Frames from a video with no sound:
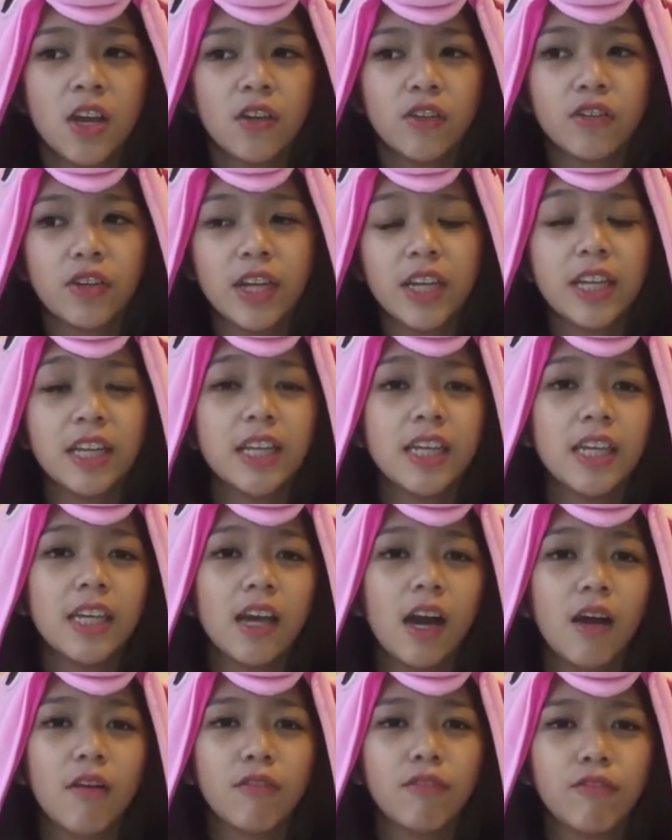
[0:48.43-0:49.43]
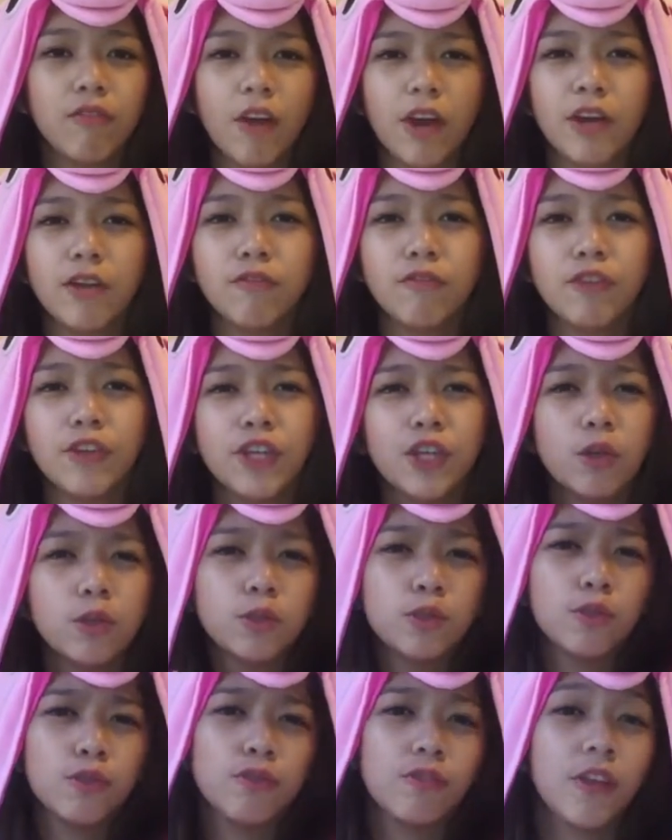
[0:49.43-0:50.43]
really a fun
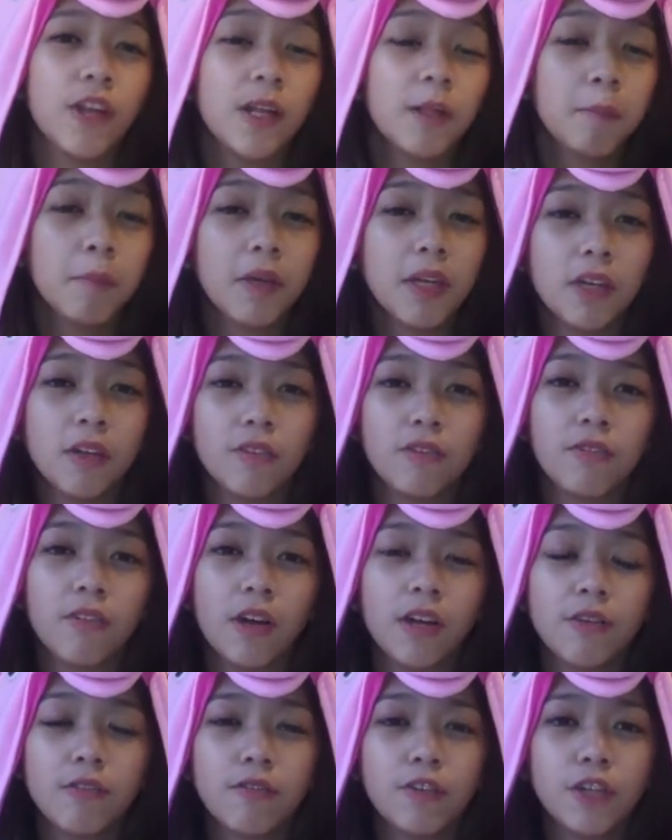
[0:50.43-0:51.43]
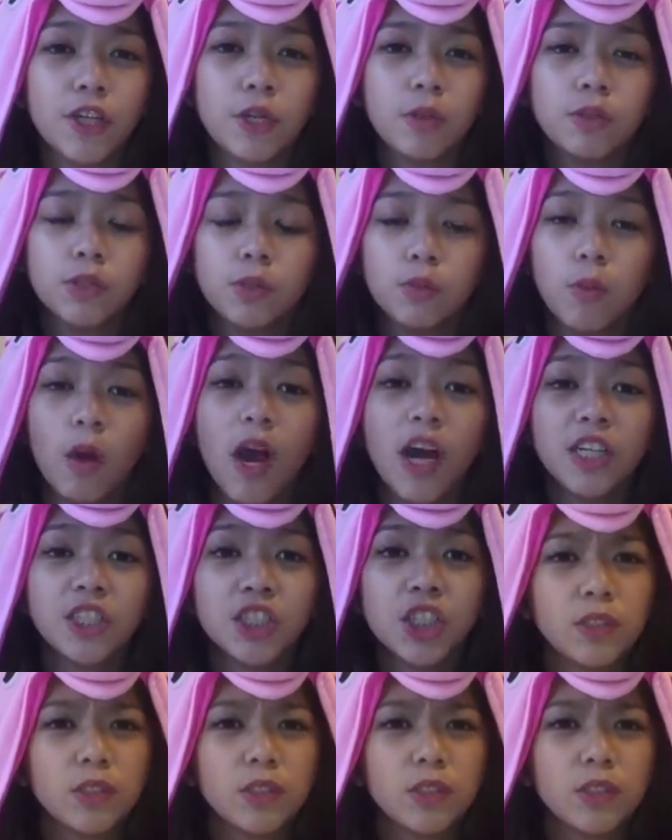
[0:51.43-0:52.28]
video to film and a fun video to watch.